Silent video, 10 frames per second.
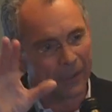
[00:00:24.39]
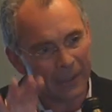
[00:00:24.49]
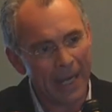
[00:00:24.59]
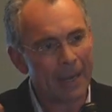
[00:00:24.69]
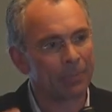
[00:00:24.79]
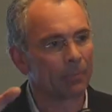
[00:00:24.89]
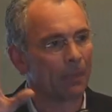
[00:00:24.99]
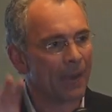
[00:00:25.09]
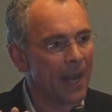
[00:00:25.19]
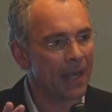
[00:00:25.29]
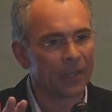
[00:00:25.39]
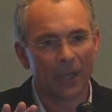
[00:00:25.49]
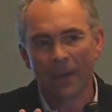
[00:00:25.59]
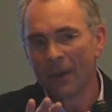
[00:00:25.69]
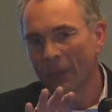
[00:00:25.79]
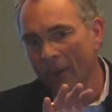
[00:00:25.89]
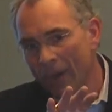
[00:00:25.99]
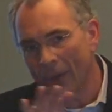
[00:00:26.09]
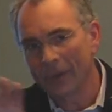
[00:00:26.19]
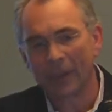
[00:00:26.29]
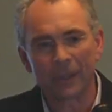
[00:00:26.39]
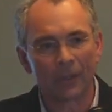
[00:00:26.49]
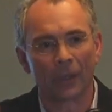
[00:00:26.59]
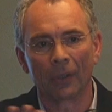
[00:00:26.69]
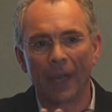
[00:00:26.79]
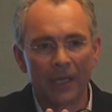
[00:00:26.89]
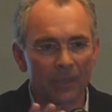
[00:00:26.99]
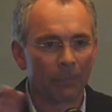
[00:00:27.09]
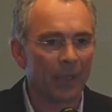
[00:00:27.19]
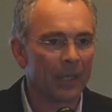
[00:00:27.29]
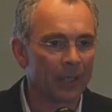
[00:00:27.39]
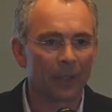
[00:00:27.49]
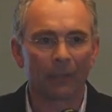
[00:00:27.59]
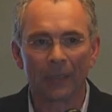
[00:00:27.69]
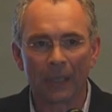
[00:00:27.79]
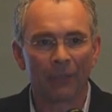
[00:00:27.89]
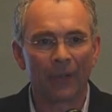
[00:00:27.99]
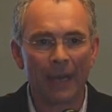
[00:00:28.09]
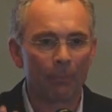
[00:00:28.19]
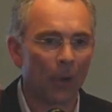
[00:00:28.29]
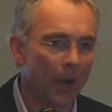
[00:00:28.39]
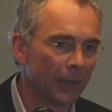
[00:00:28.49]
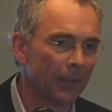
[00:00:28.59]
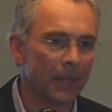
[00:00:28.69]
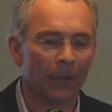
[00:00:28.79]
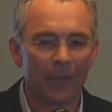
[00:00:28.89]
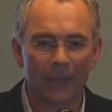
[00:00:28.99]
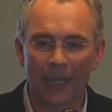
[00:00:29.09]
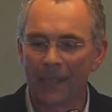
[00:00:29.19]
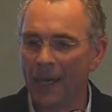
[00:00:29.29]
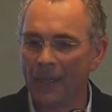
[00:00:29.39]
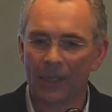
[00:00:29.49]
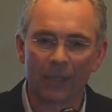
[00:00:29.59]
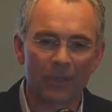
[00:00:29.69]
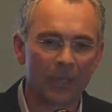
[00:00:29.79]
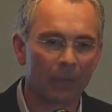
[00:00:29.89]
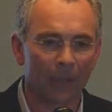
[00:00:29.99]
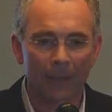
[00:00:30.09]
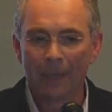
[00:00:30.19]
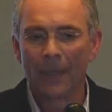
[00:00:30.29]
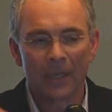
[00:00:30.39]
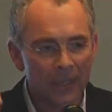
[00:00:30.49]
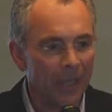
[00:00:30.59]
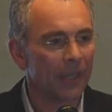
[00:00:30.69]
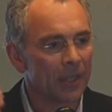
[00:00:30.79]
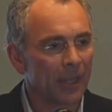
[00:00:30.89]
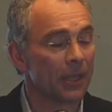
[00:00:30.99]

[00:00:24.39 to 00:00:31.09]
tapes from the banks, running all the license plates that they could find parked in the area that day, et cetera, et cetera. Study.